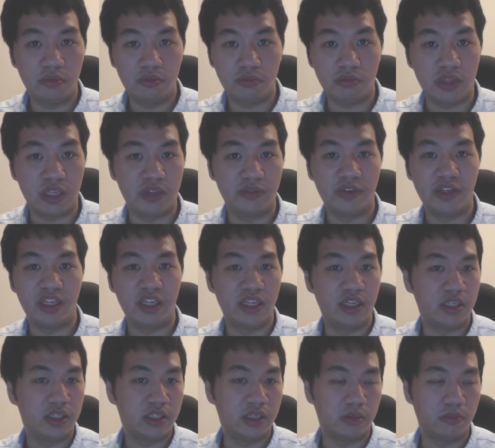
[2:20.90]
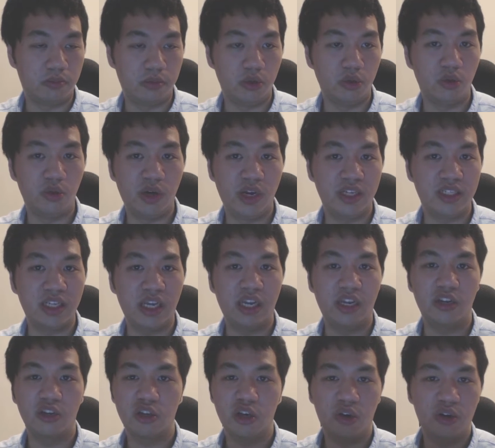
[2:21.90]
DVDs and Blu-rays and
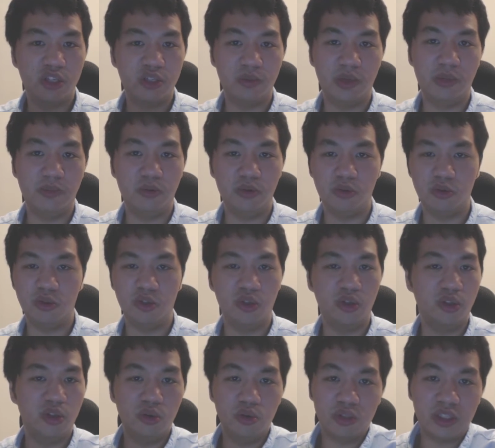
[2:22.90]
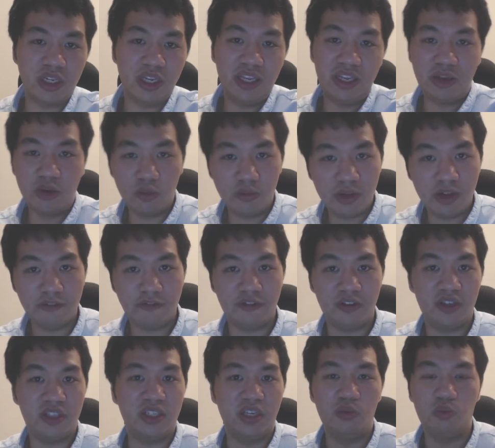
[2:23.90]
encourage people to use legal
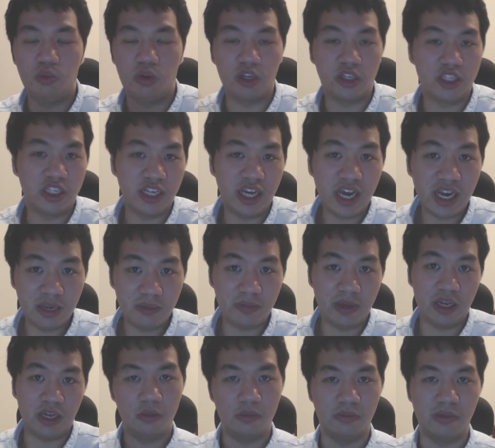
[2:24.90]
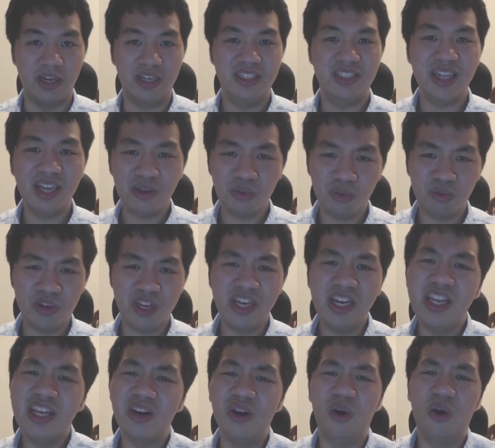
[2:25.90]
methods in watching anime. But is that
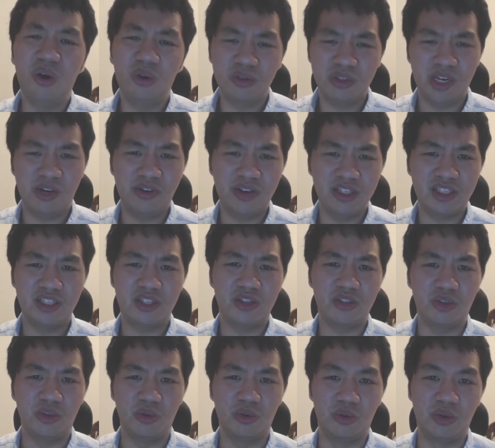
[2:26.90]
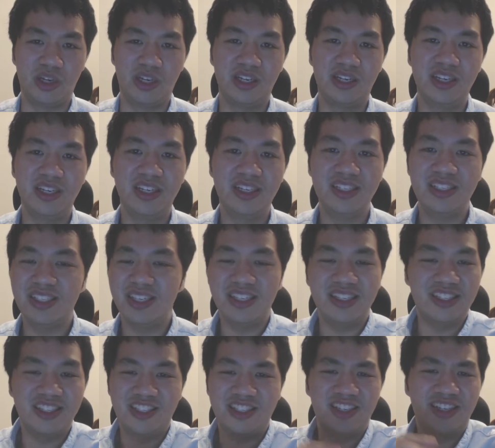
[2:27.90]
really all there is to it? Is
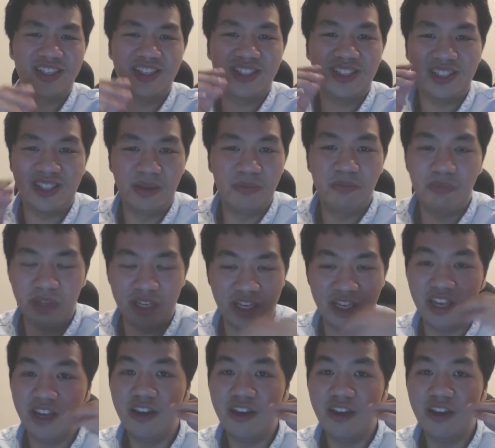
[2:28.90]
it just simply